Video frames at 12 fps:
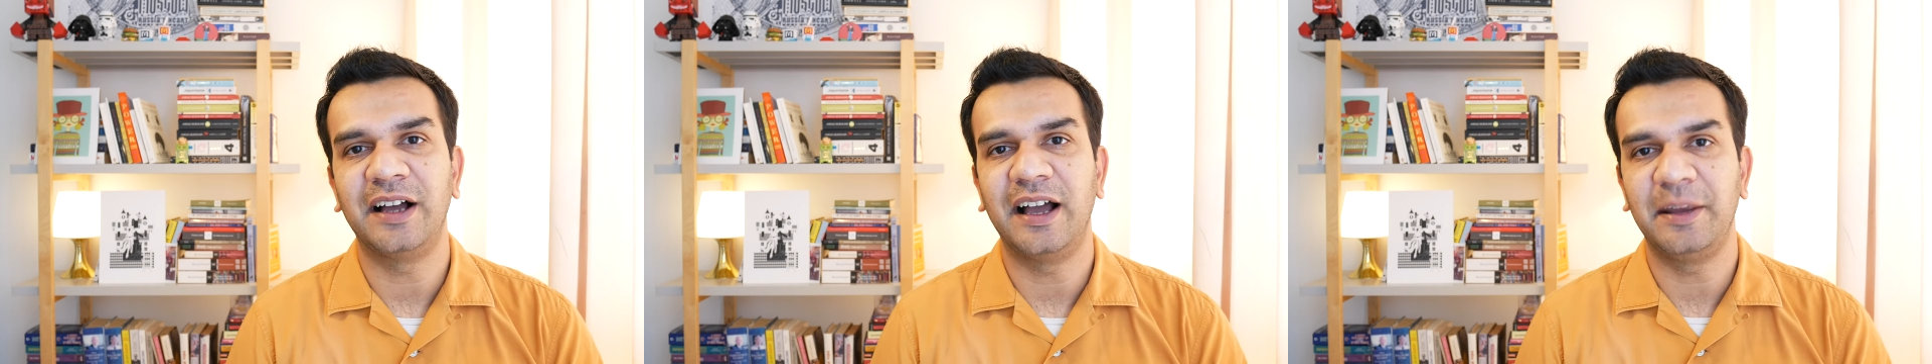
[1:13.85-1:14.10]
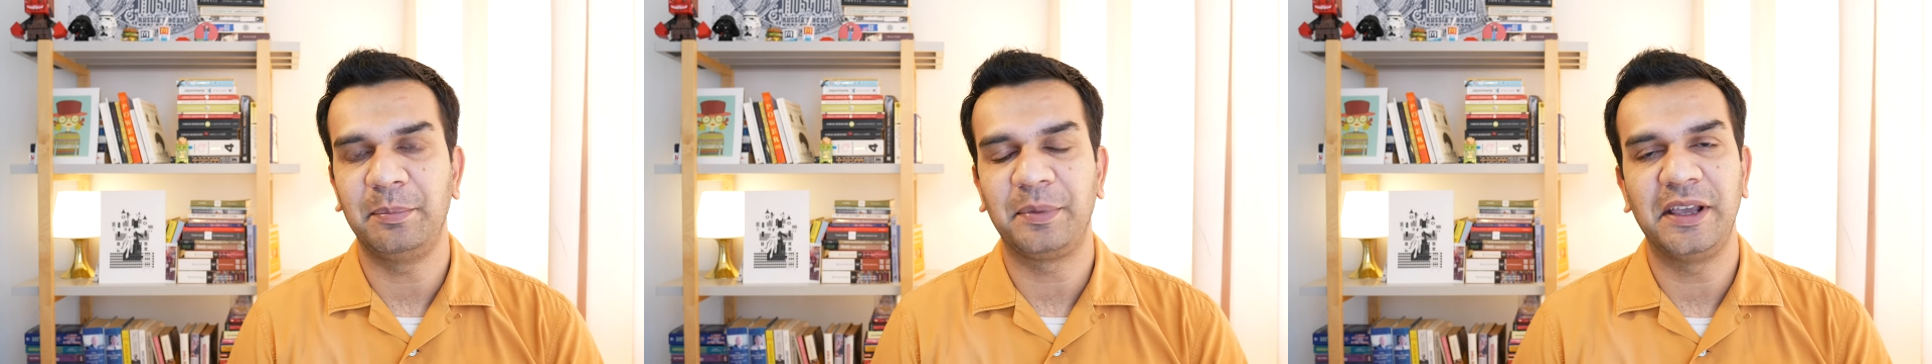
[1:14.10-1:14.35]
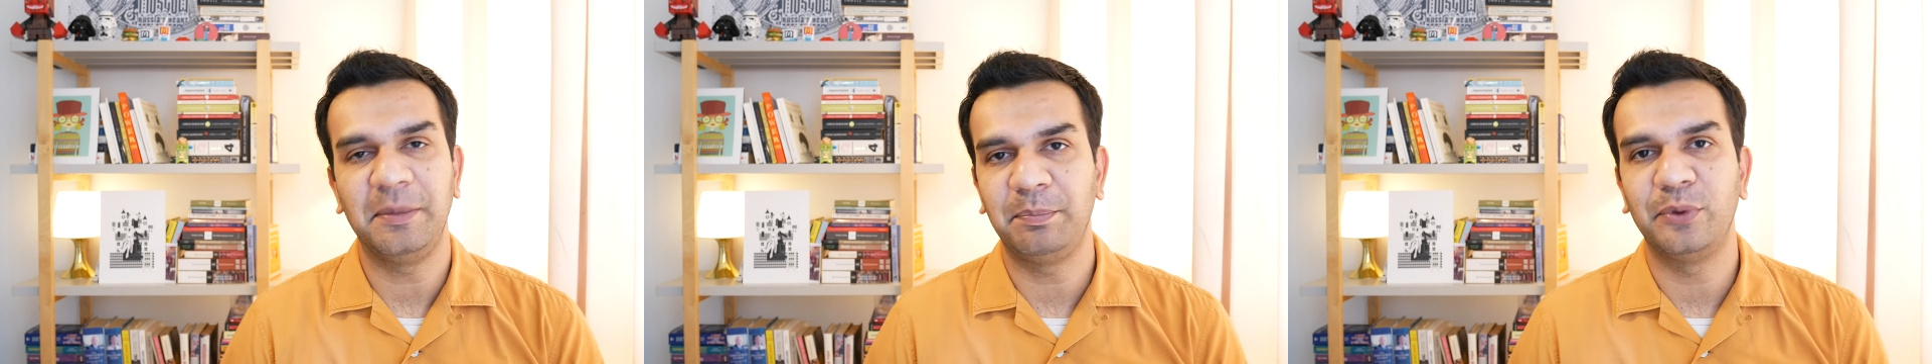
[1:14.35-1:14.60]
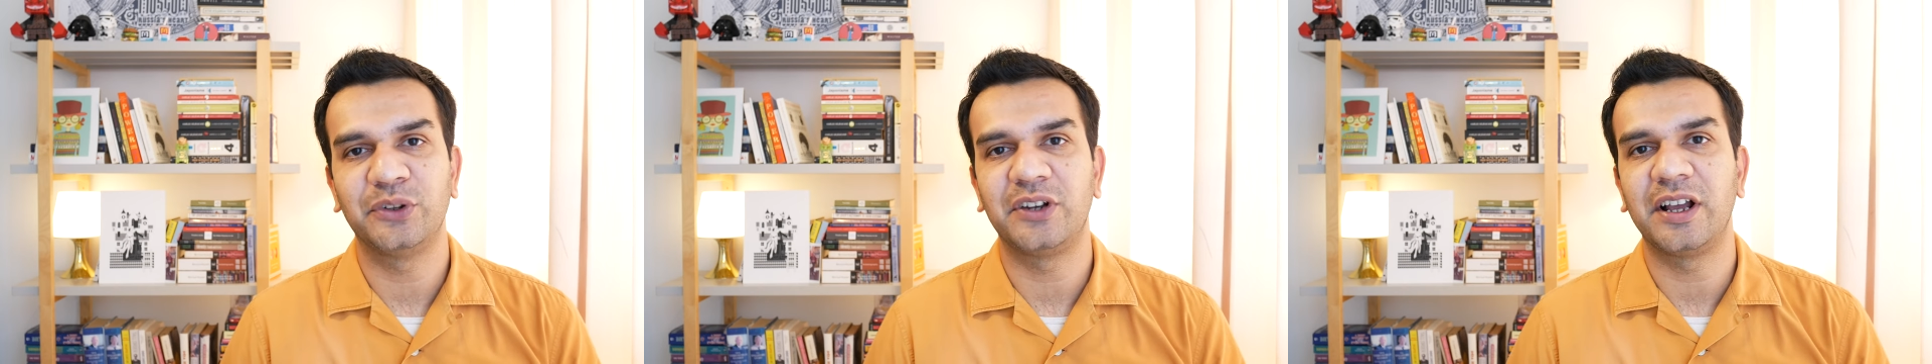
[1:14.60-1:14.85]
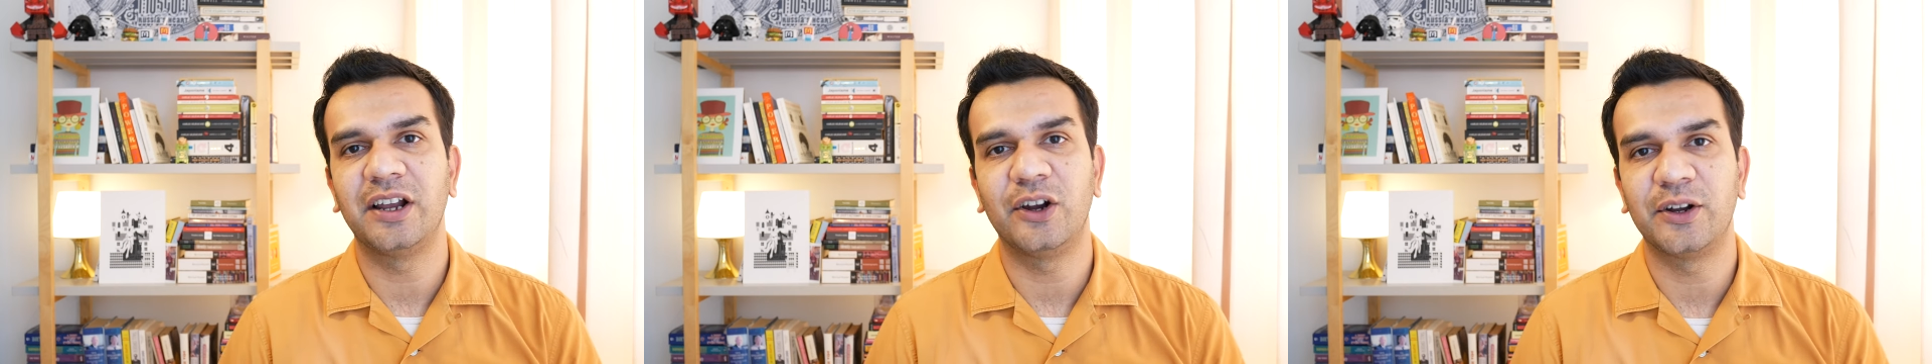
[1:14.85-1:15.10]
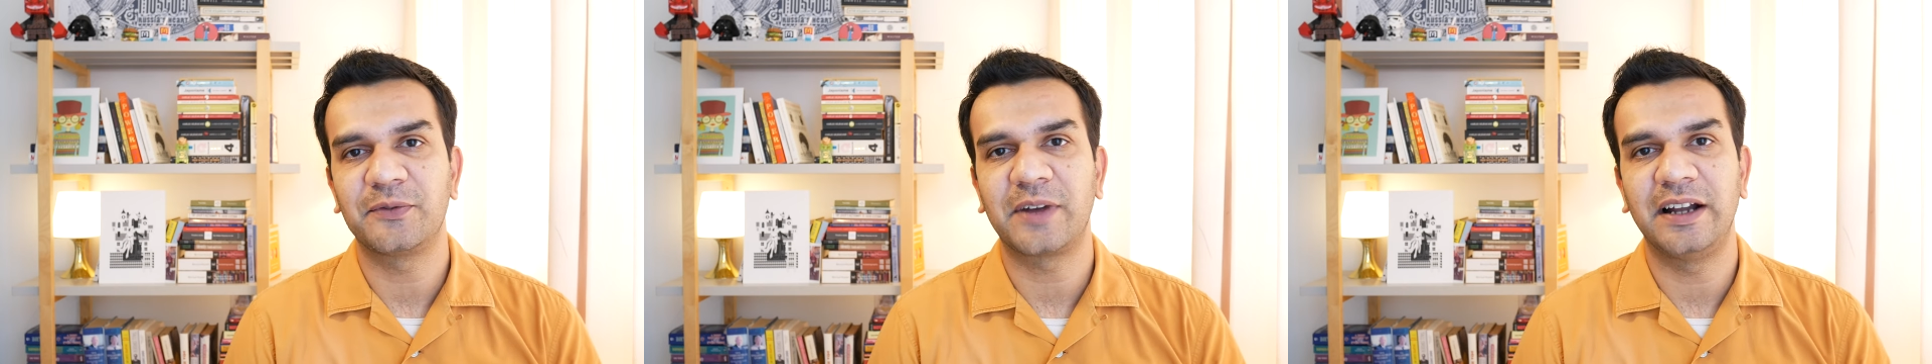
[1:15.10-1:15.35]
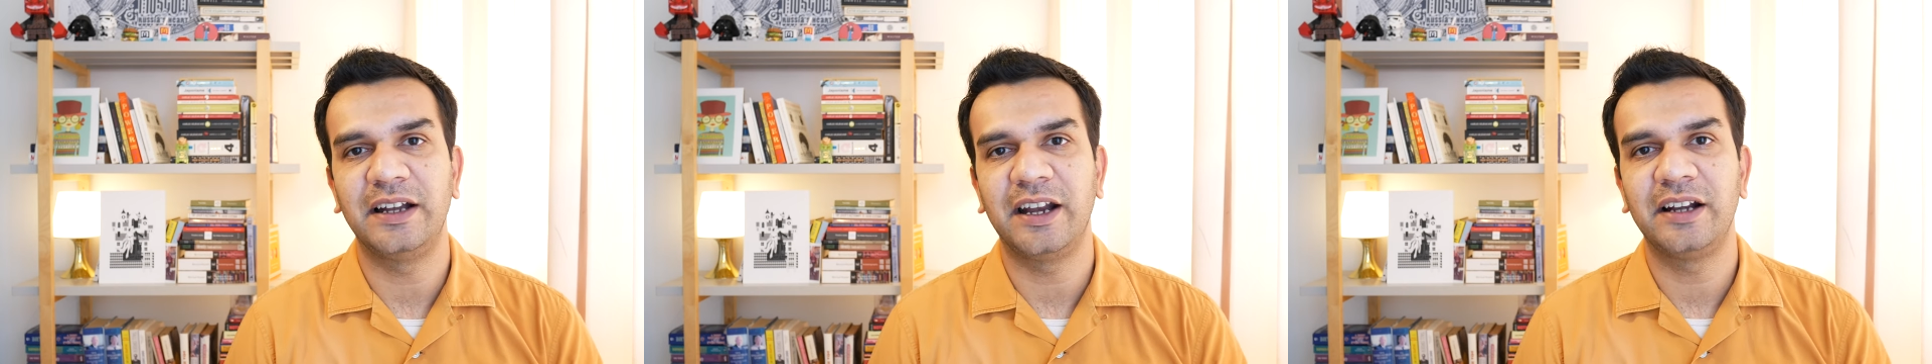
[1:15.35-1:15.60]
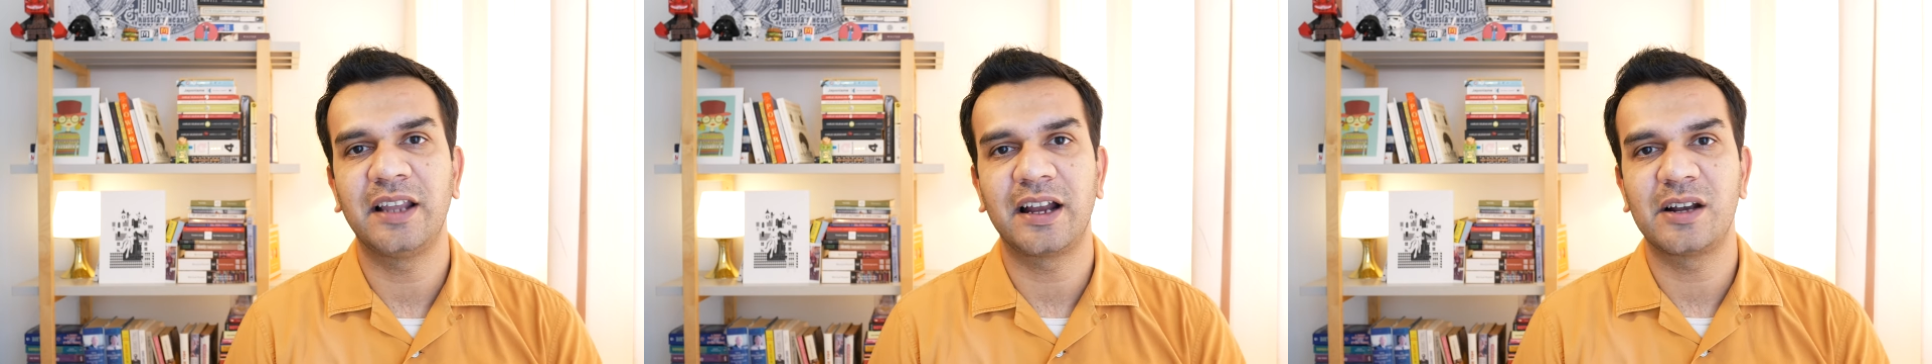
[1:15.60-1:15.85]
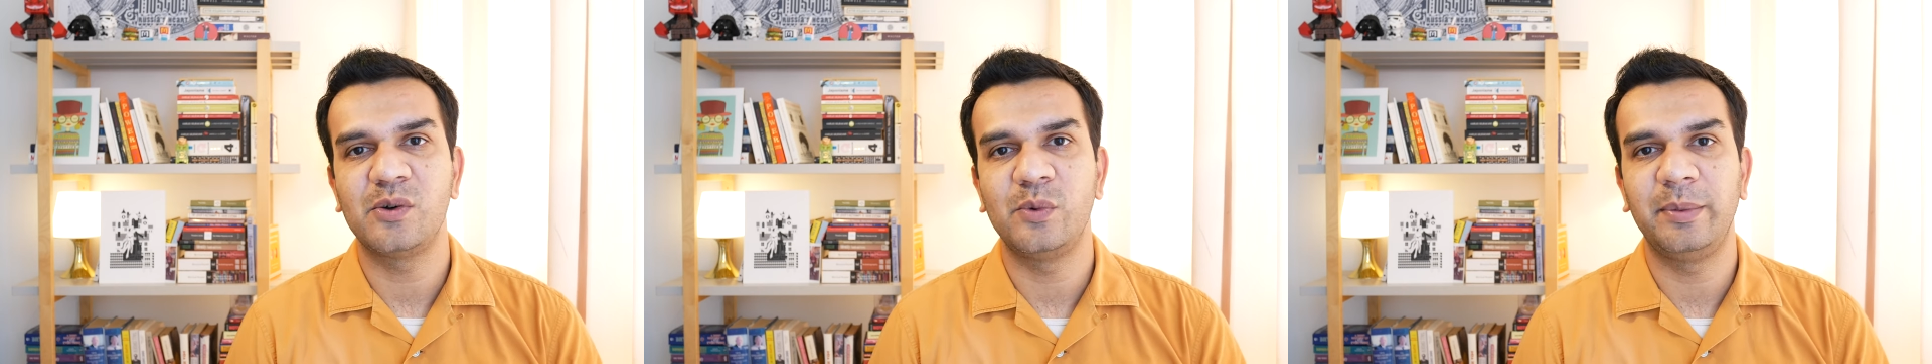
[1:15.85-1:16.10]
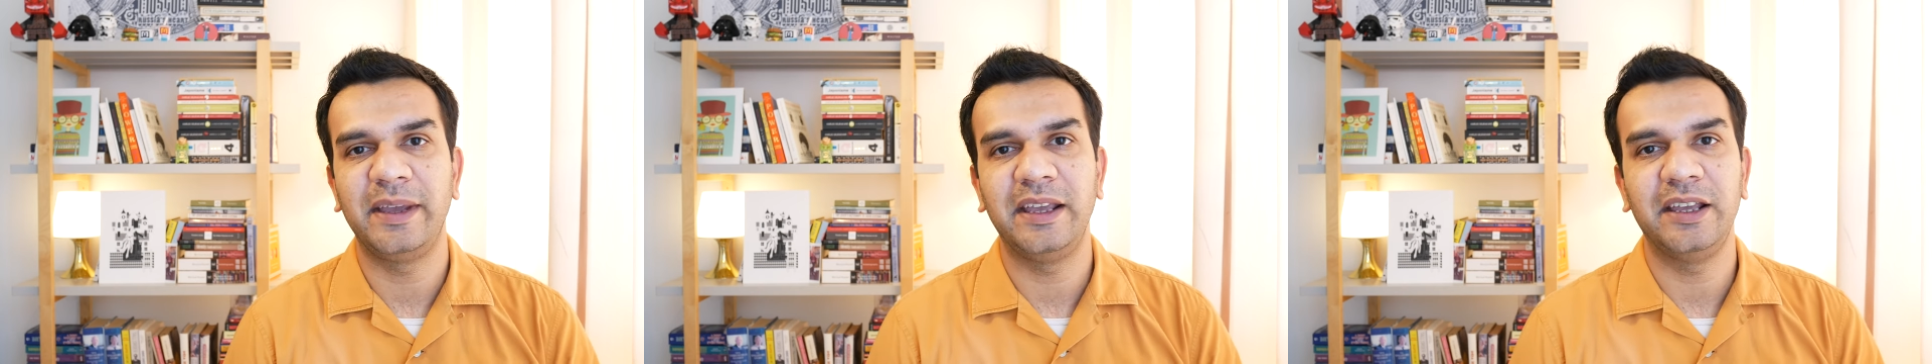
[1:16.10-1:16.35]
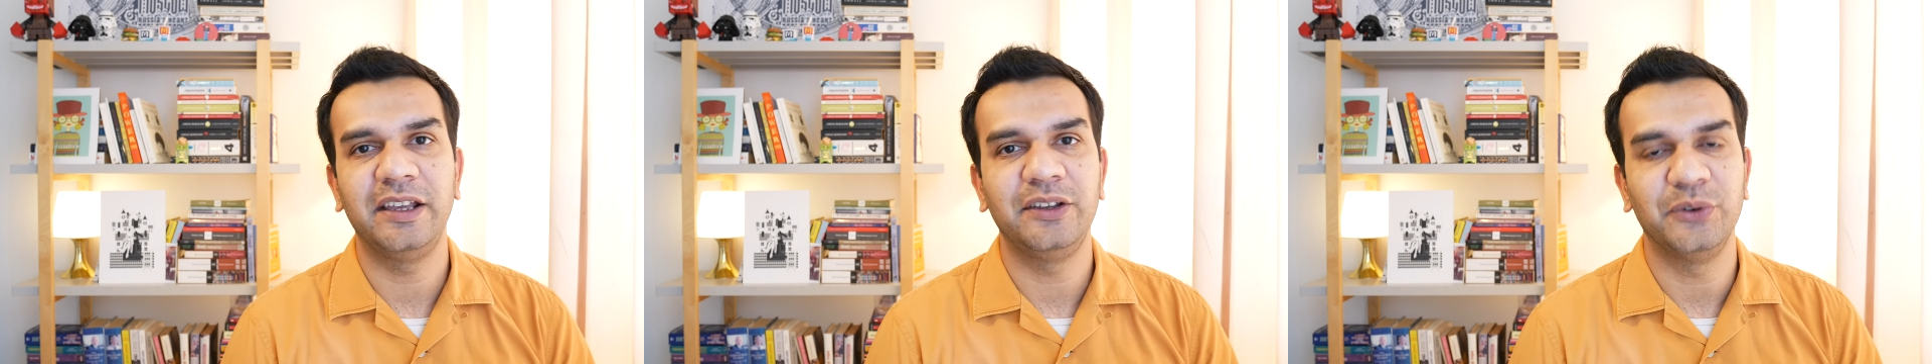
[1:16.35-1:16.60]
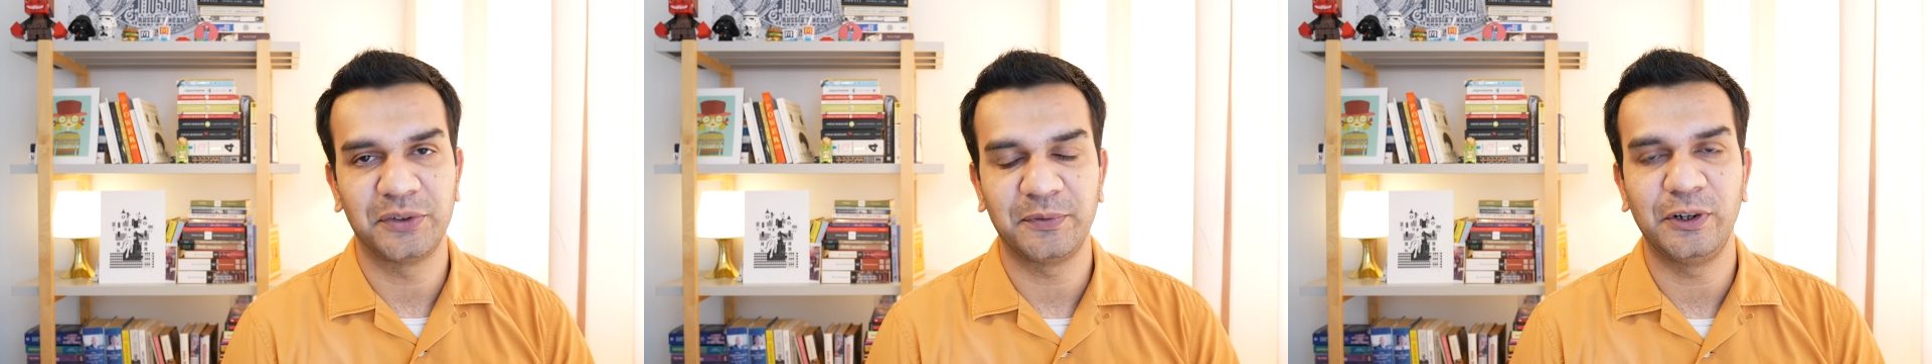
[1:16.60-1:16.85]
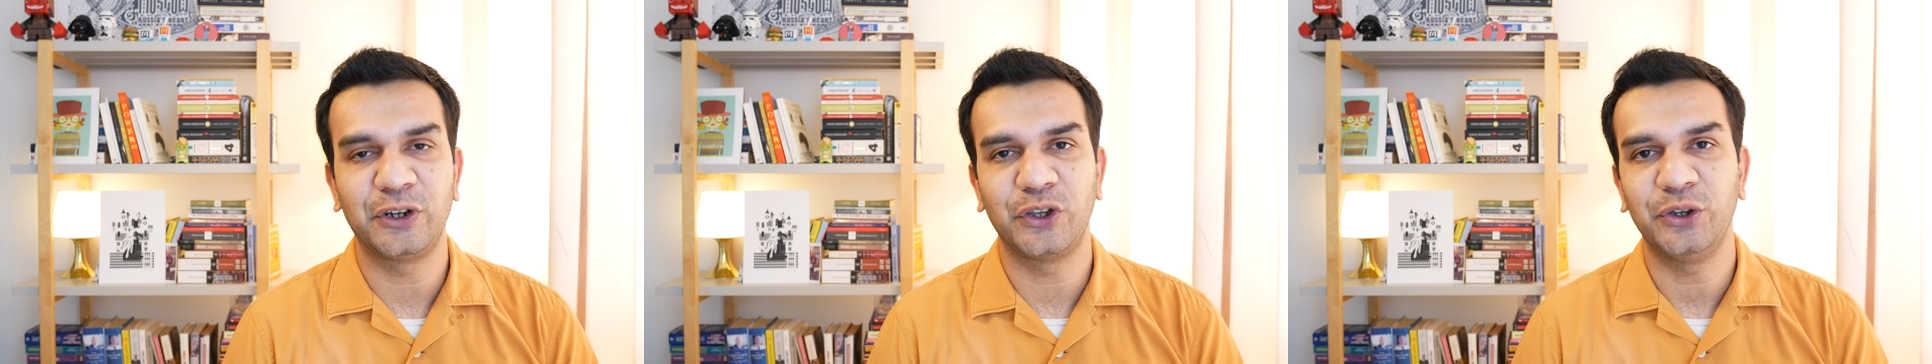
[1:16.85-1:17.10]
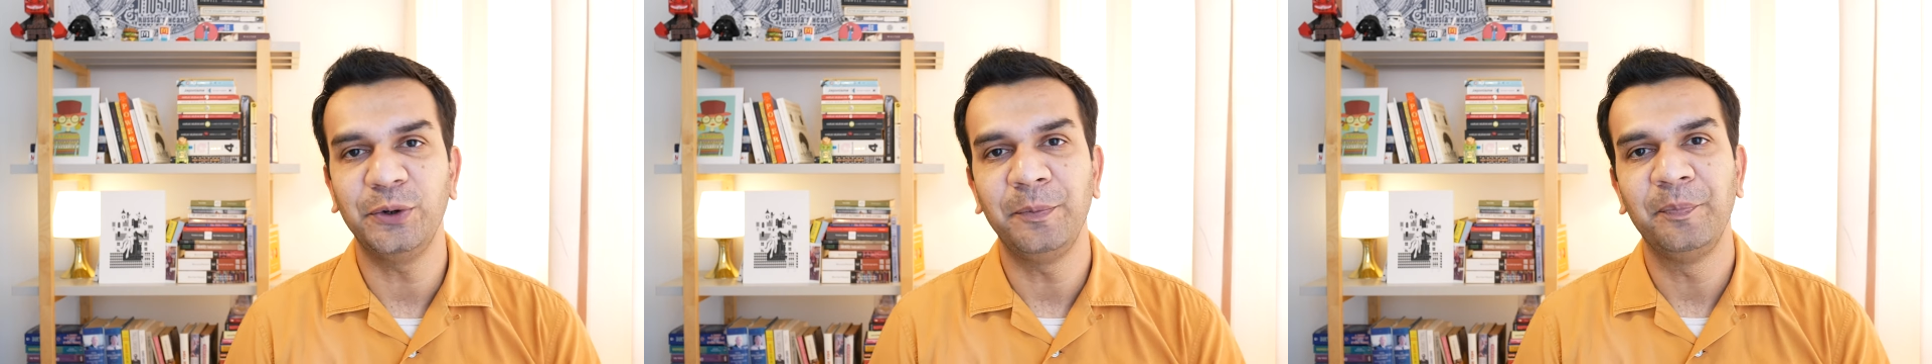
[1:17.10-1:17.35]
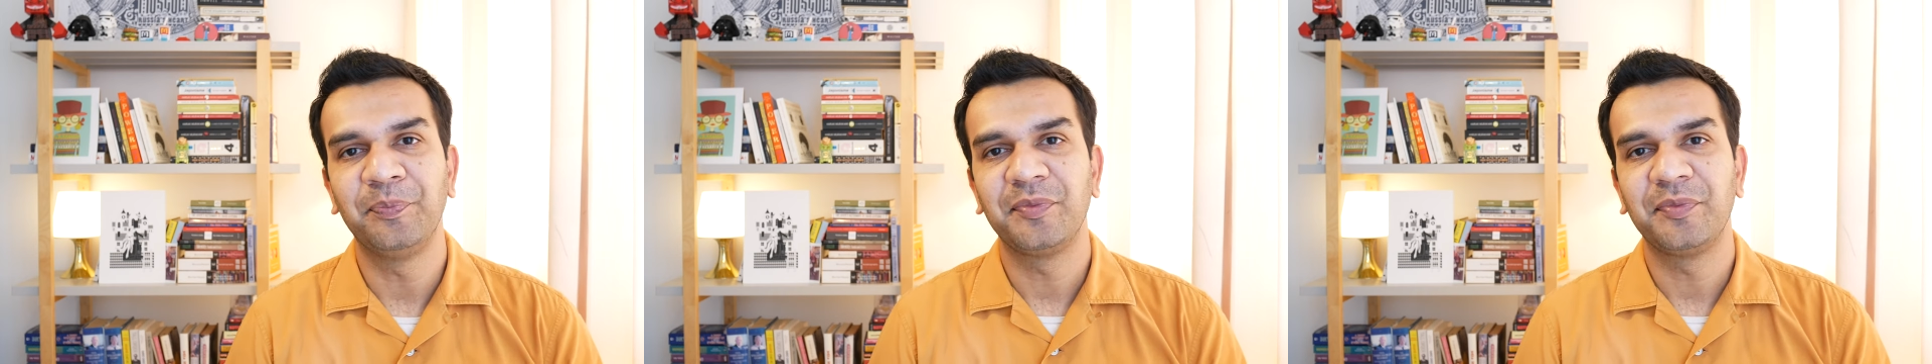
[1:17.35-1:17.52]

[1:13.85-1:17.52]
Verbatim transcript: I keep posting a lot of content that will be useful to you.